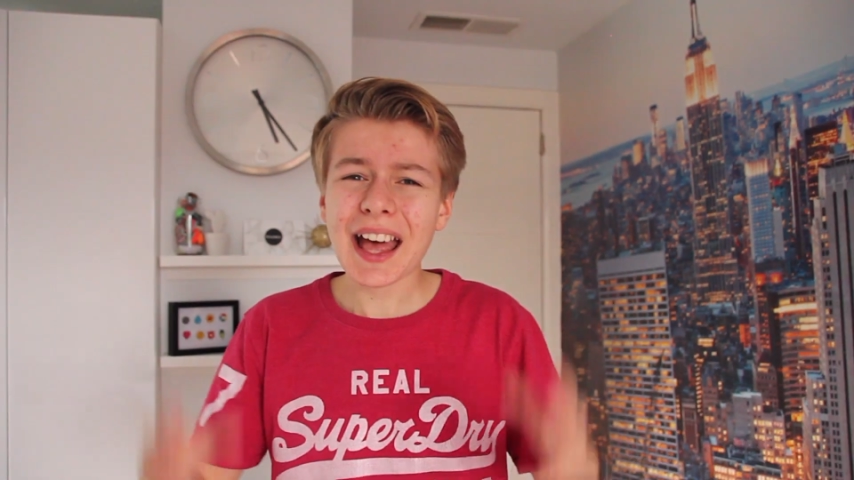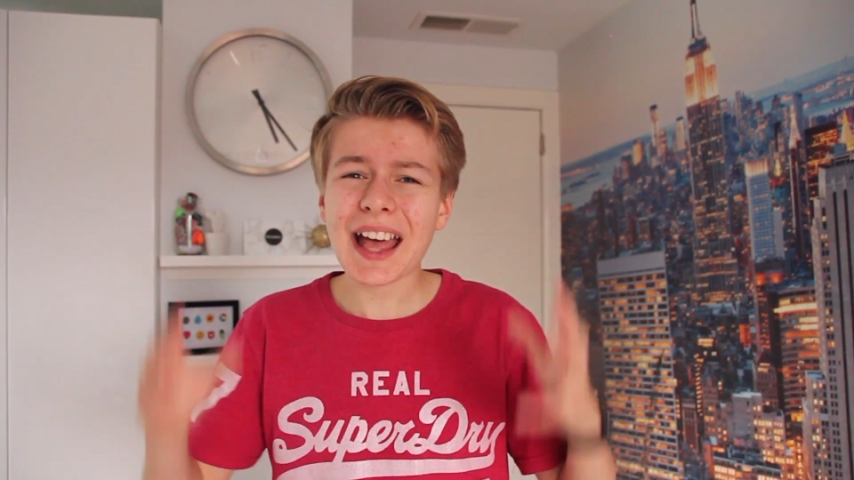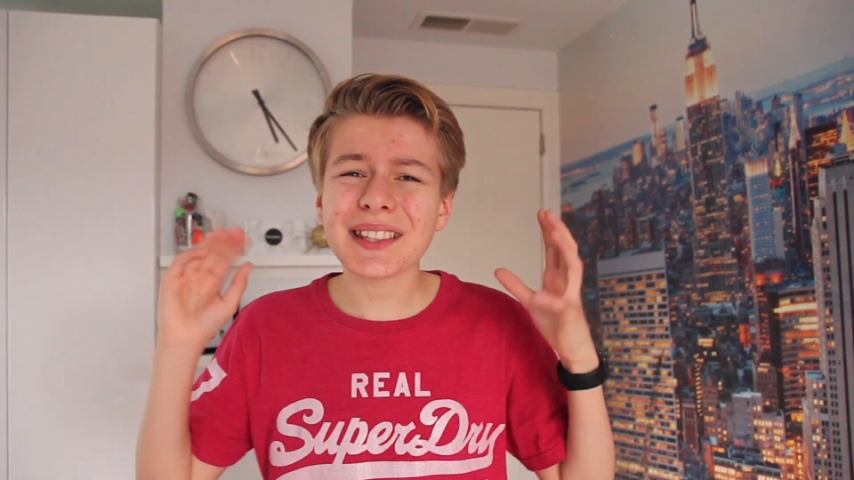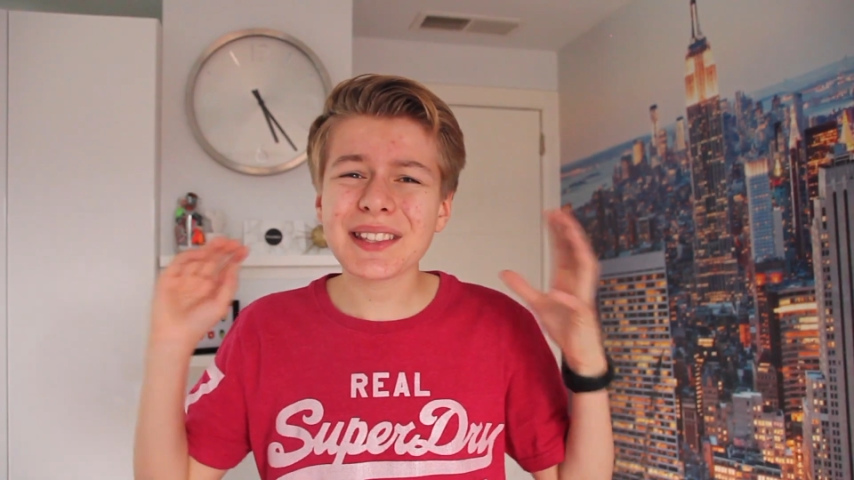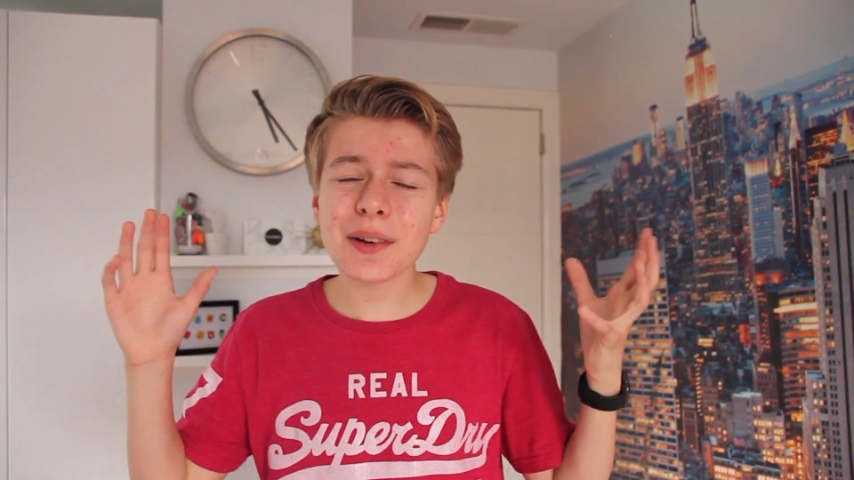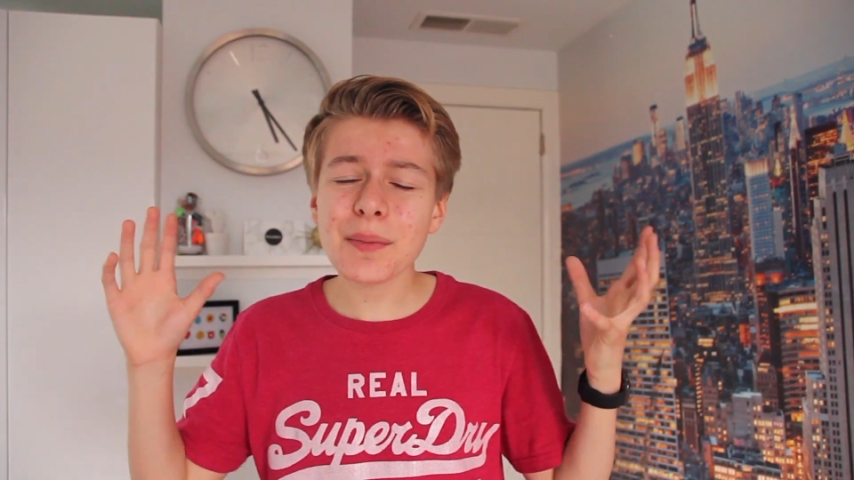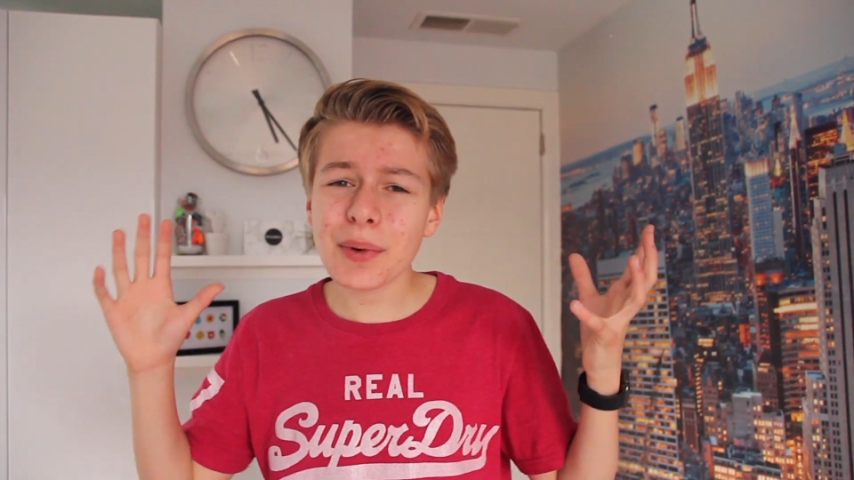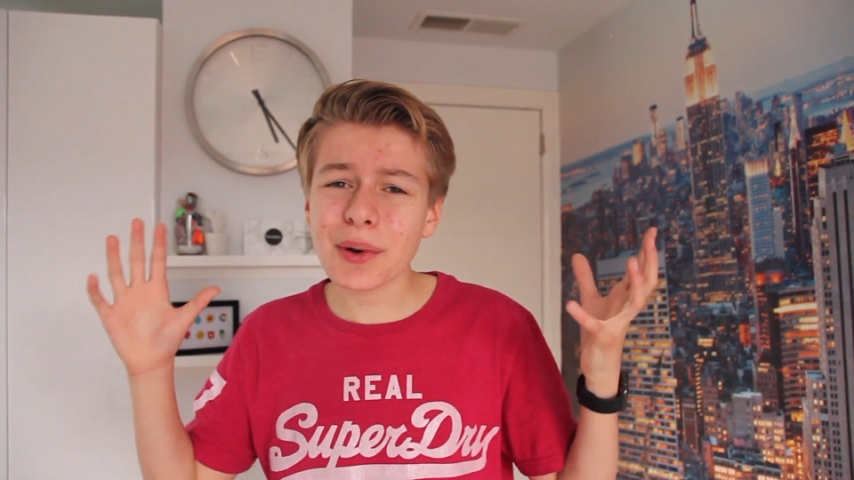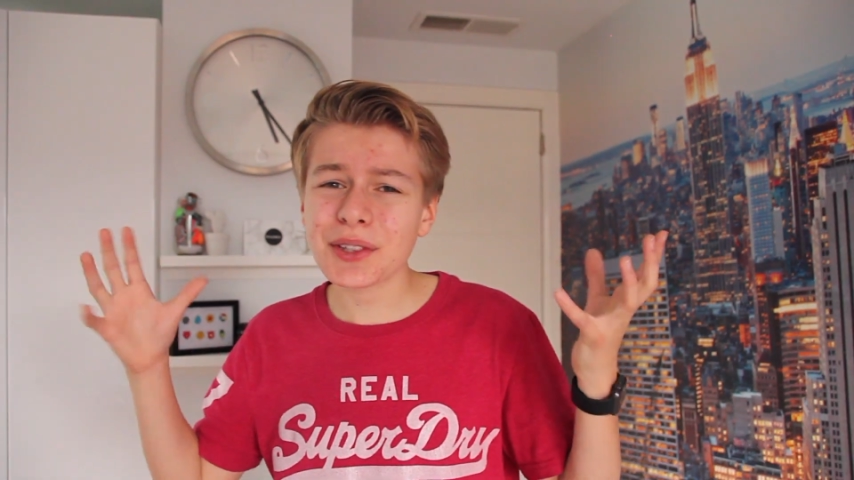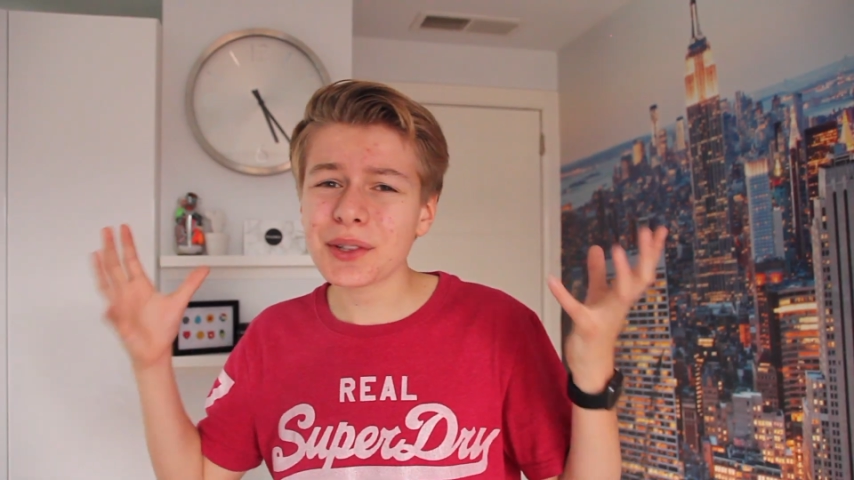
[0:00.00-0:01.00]
At some
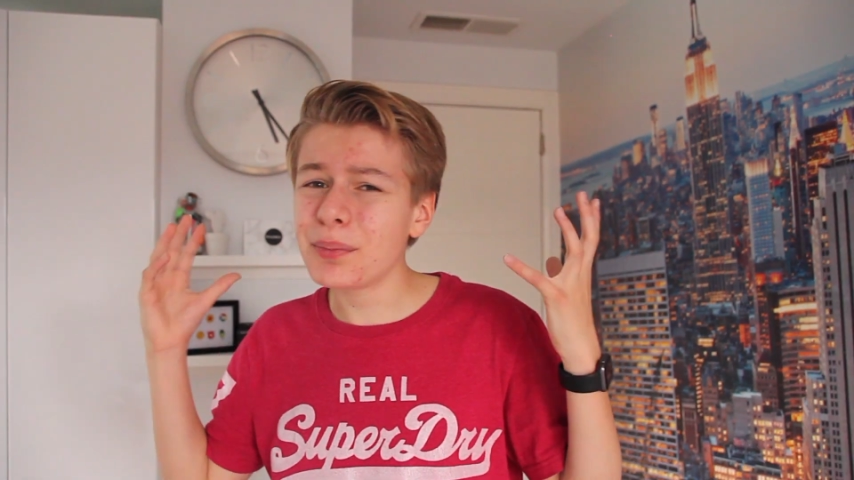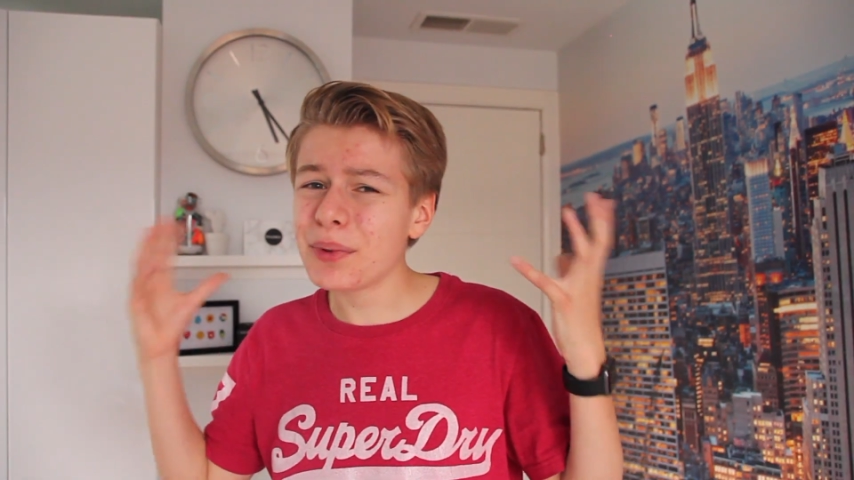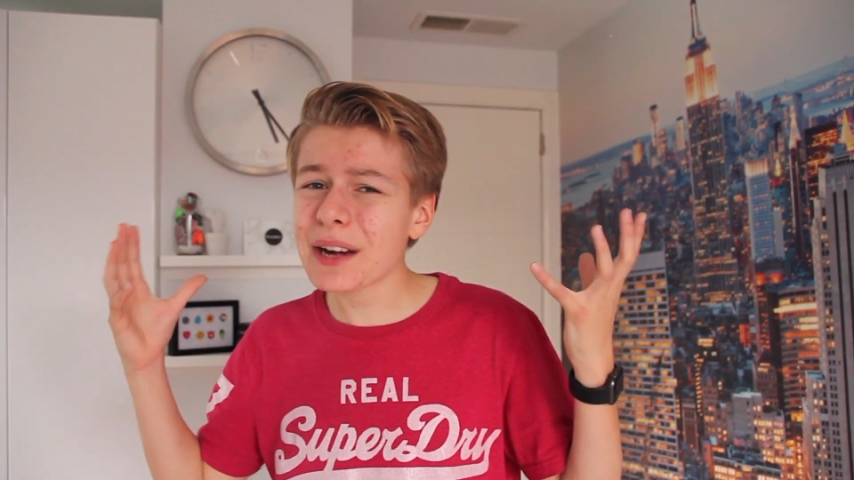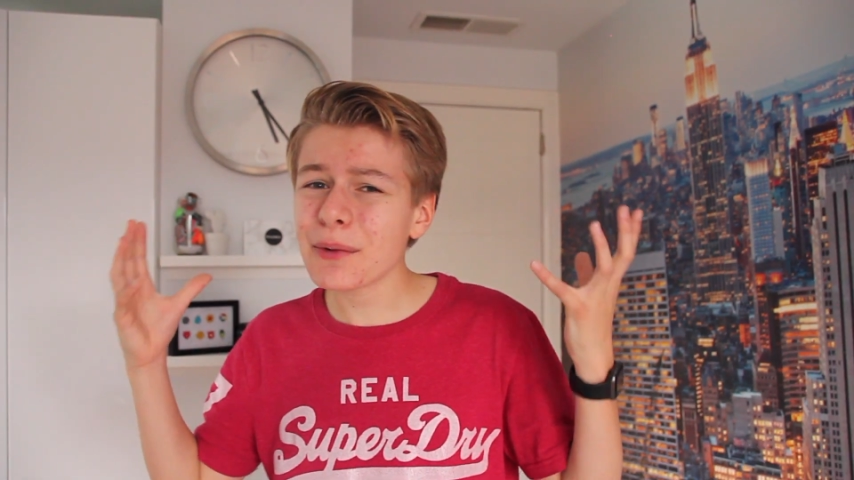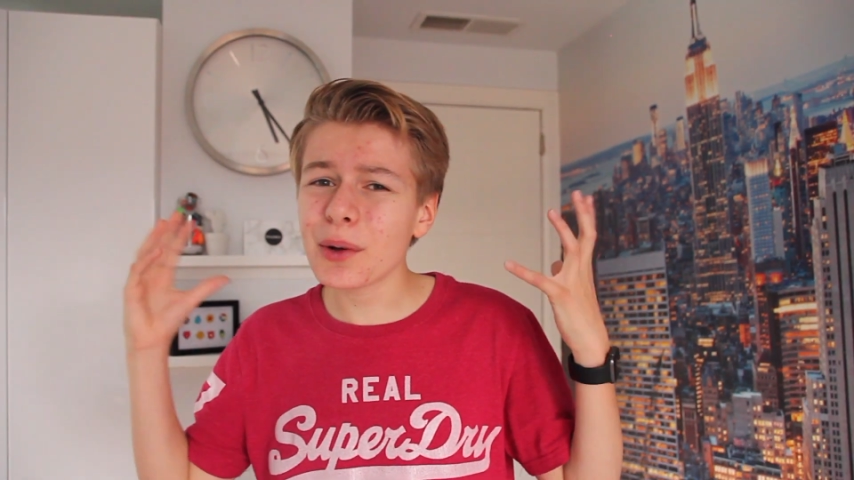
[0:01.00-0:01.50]
point, your brain